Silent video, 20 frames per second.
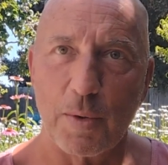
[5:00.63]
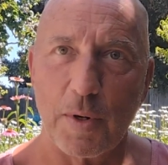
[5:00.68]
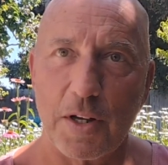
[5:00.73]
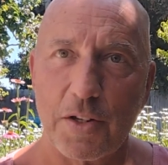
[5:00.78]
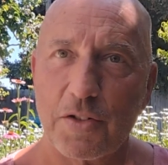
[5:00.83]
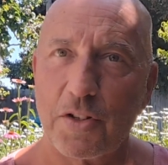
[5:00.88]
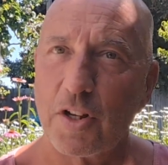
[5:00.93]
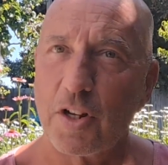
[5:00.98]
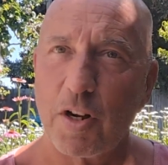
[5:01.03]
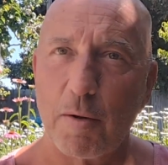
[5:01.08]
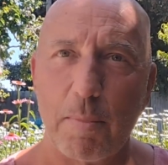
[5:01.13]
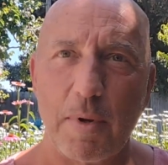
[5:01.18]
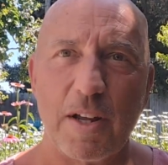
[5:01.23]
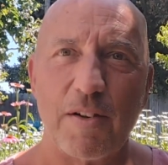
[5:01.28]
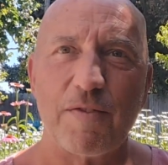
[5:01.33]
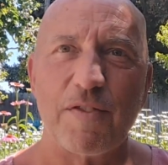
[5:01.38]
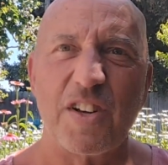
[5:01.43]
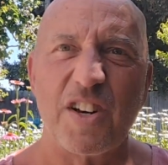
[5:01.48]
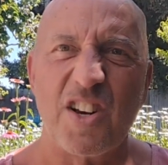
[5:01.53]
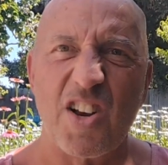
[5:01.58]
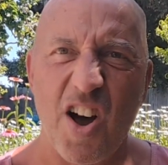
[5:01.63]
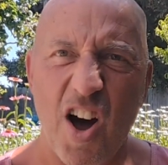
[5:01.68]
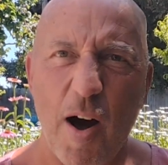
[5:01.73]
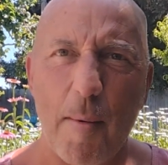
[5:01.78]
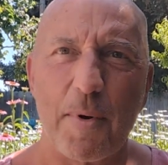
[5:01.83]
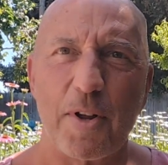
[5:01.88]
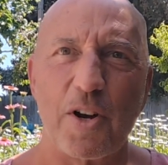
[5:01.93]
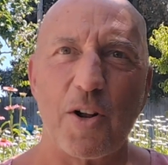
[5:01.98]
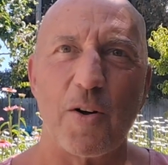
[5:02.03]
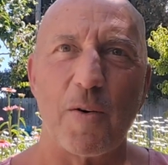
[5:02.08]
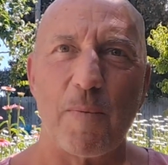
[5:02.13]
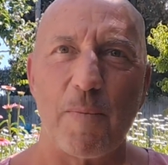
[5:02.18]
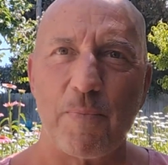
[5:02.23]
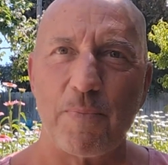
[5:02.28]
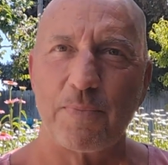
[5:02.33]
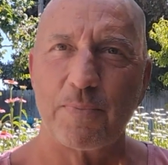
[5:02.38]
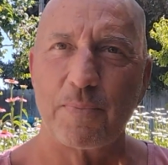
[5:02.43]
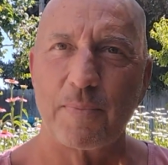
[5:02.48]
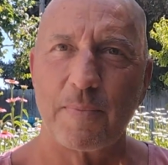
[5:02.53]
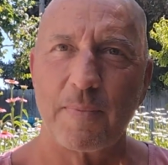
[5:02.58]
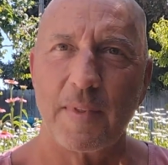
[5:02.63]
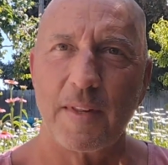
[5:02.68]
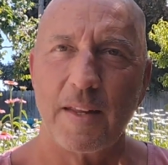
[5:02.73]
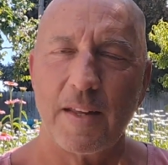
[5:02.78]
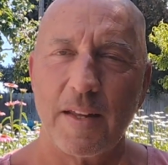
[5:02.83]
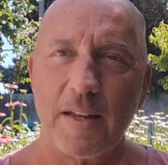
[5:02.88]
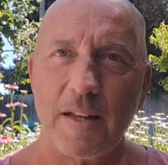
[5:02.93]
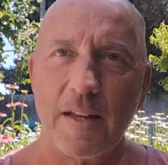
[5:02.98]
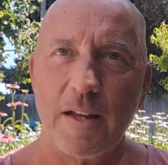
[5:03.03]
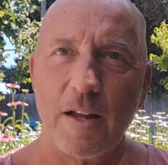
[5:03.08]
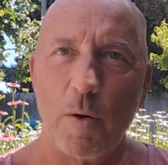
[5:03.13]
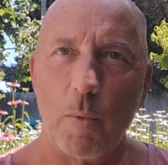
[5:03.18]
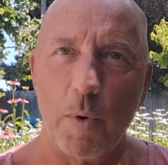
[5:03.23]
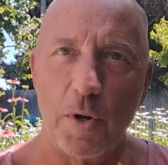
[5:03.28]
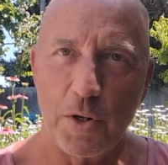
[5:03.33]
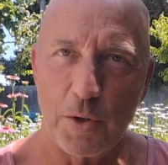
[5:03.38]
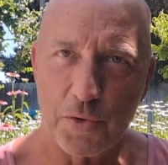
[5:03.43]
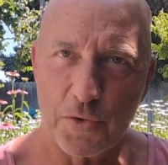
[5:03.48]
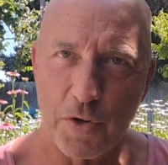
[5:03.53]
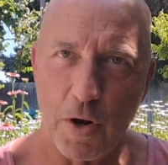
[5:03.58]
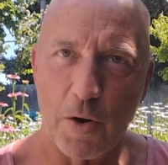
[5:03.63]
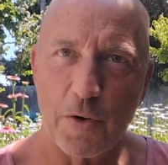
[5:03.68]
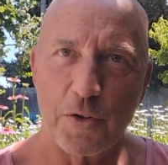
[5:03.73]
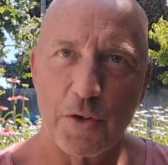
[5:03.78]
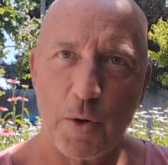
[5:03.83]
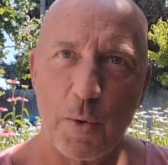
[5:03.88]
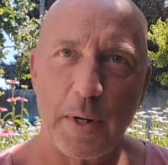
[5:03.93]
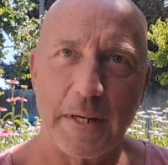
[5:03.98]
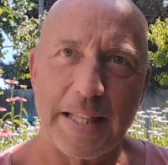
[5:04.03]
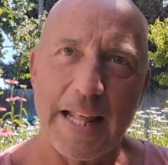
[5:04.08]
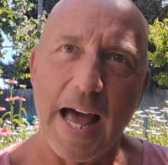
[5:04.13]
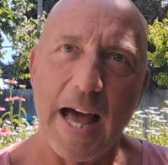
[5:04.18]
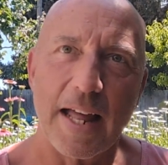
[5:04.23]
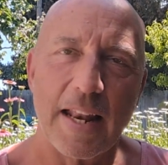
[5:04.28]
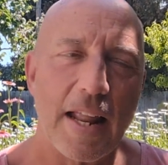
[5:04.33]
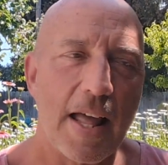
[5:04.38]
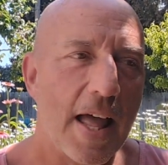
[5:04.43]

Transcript: It's going to be phenomenal when you start doing that.